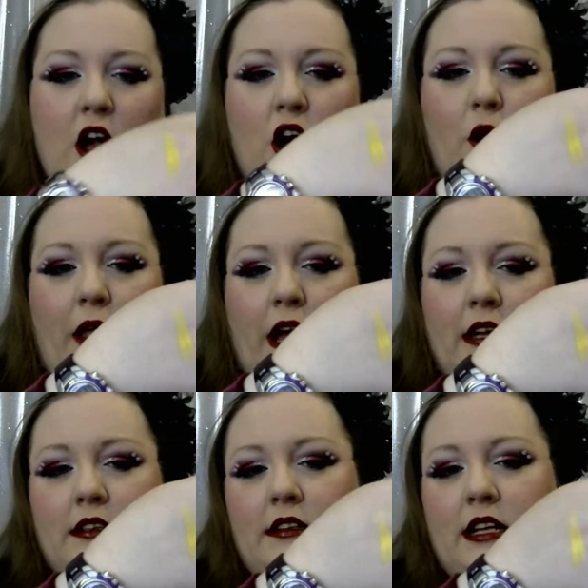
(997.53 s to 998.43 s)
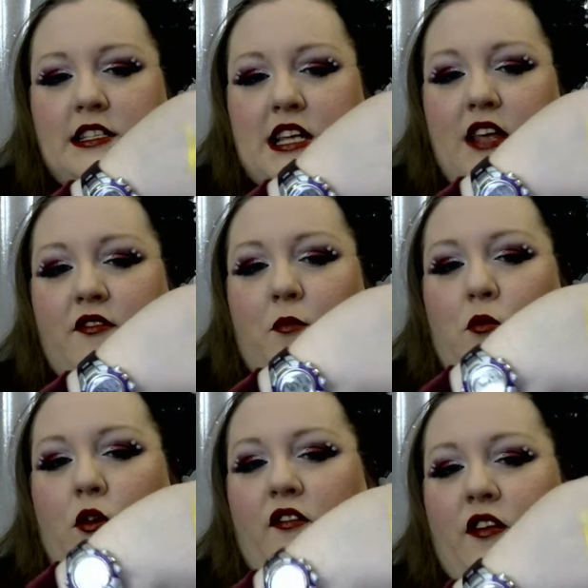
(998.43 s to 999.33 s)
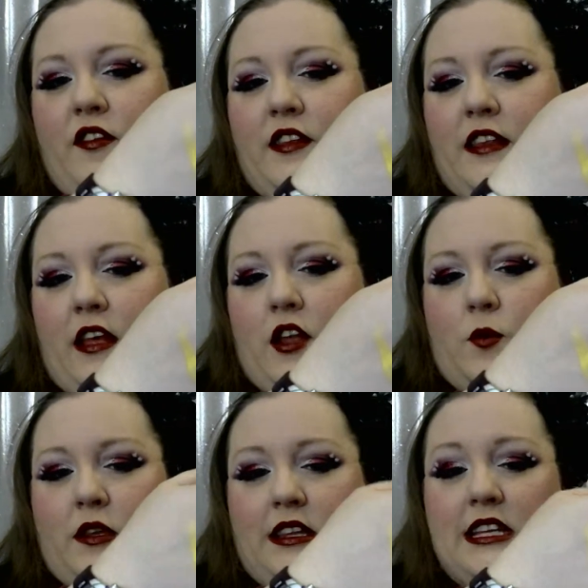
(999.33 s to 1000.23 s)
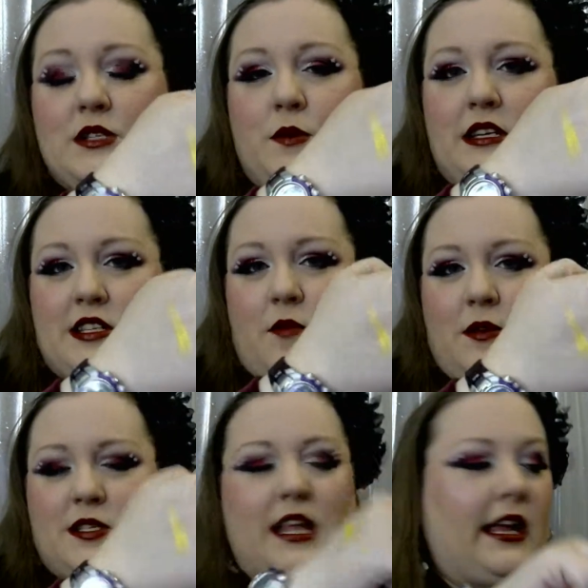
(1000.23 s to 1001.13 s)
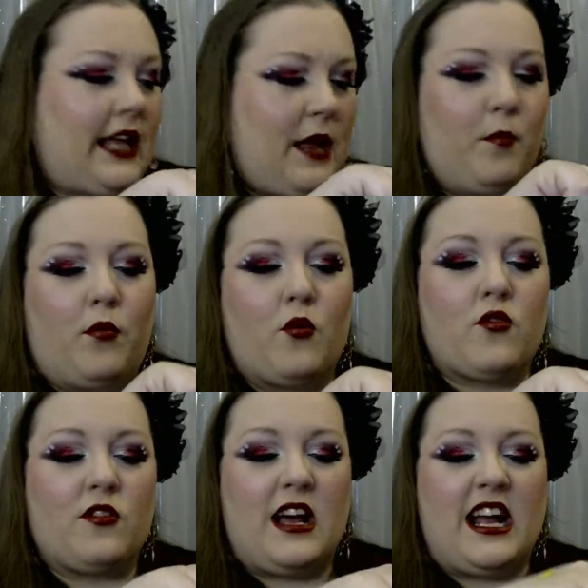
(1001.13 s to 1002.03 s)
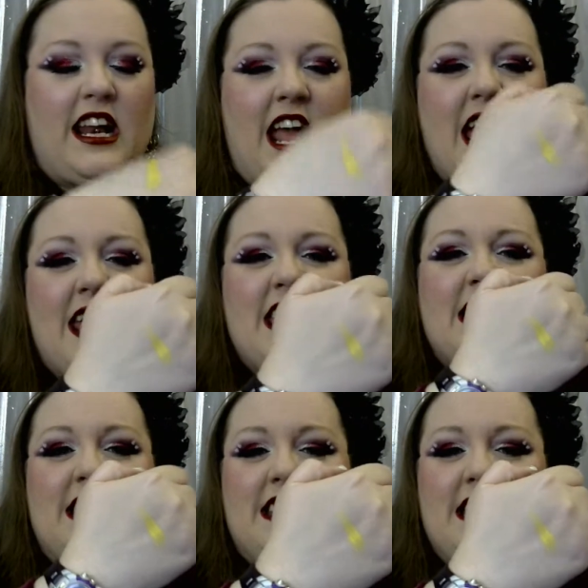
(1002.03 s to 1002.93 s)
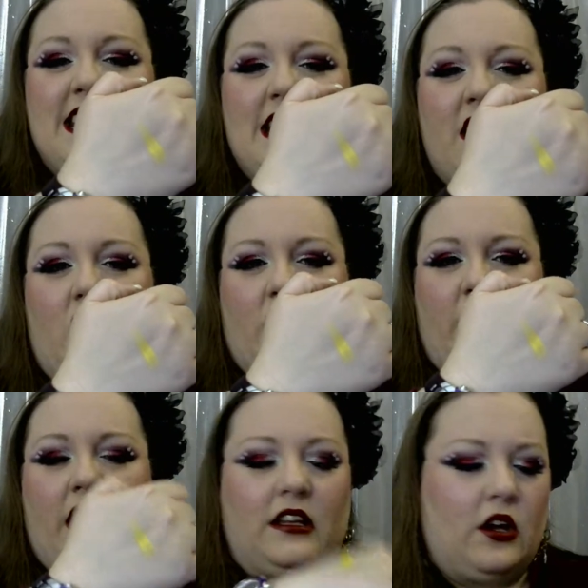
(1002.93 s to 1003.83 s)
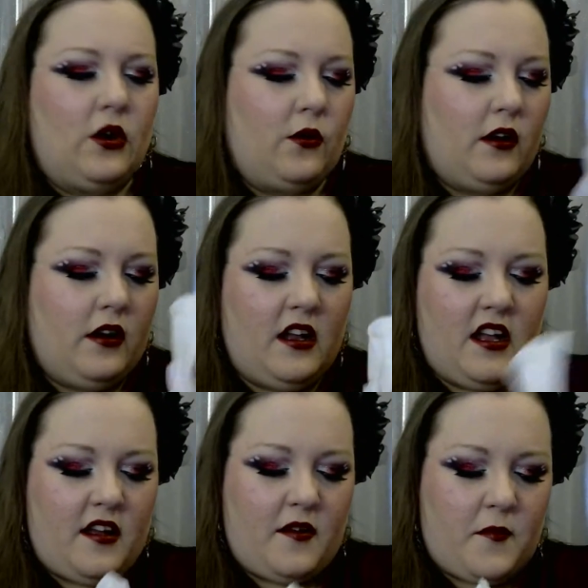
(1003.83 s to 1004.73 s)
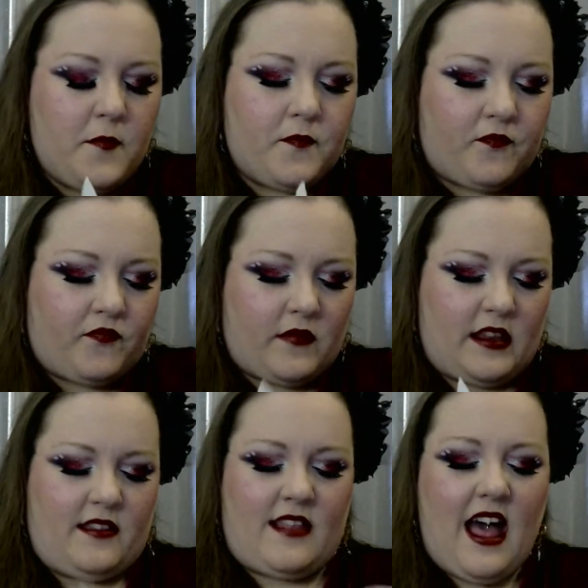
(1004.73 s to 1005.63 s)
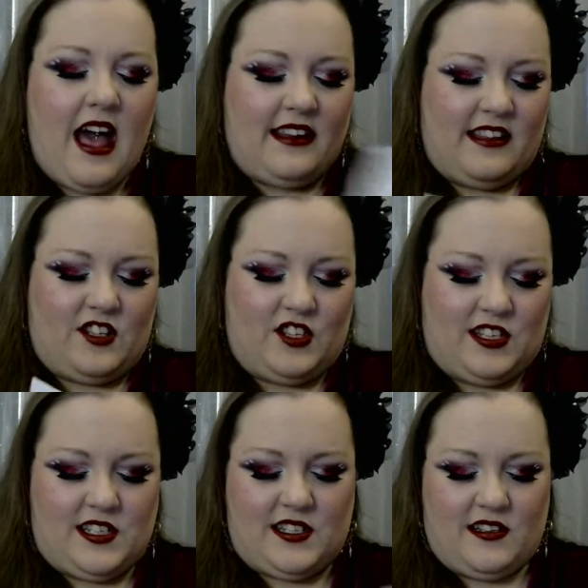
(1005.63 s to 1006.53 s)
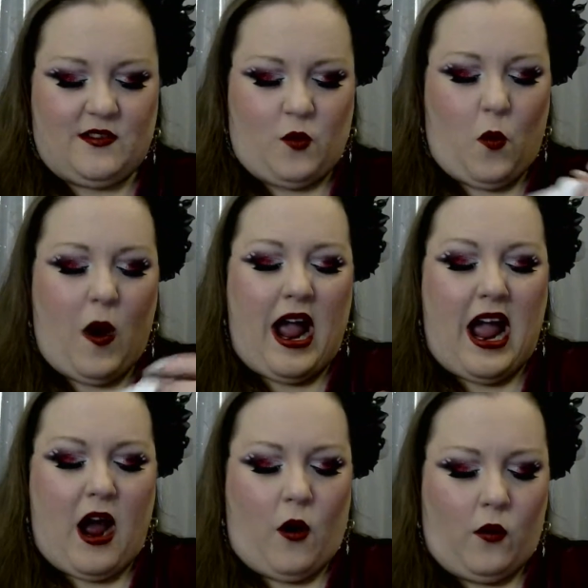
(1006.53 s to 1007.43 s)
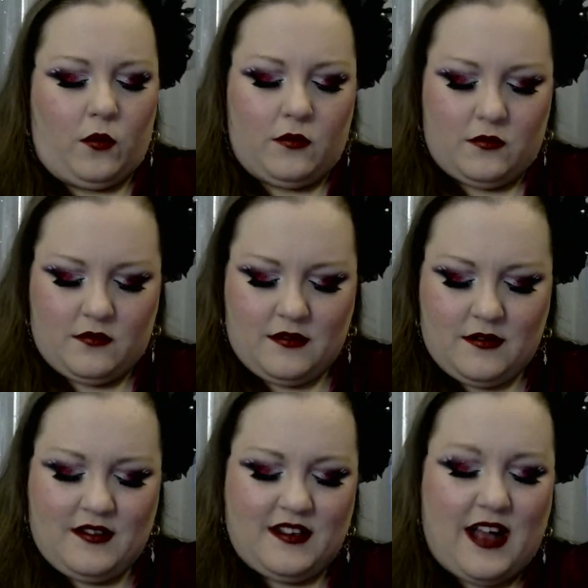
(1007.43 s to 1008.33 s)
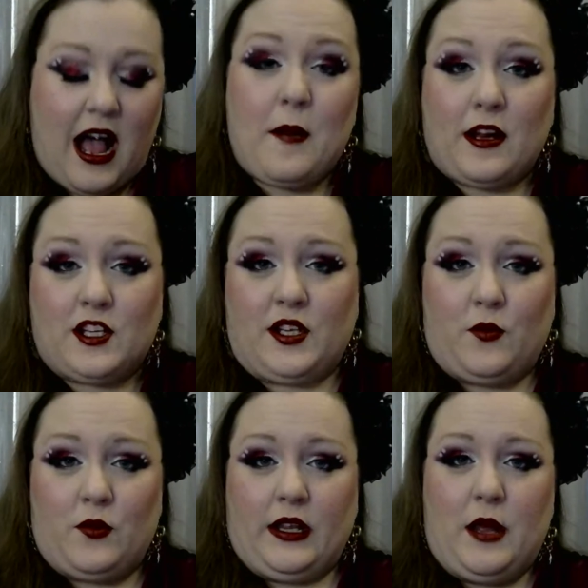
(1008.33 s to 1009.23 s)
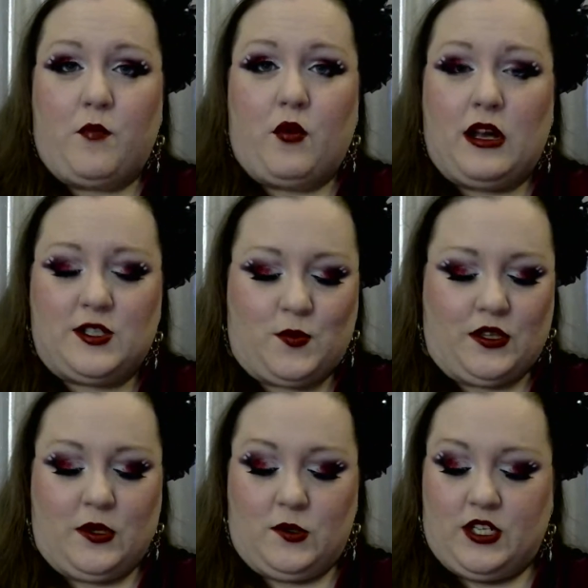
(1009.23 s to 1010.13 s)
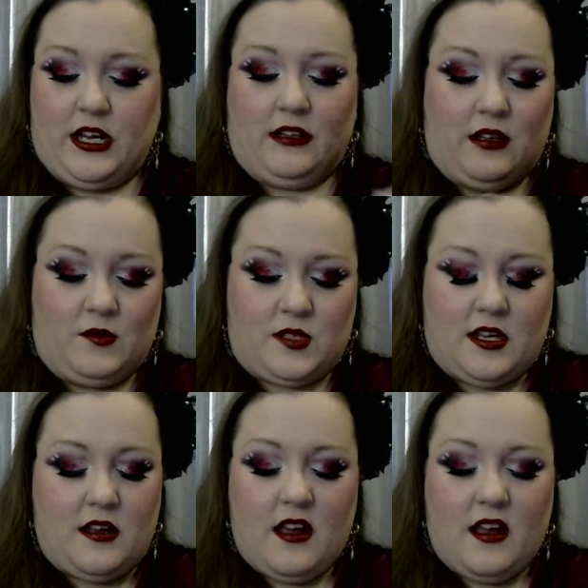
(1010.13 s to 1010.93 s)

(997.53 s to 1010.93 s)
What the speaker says: Oh yeah, it's even more vivid than the other one. This one is almost like a borderline neon yellow. That is just, wow! I'm actually really impressed with those yellows.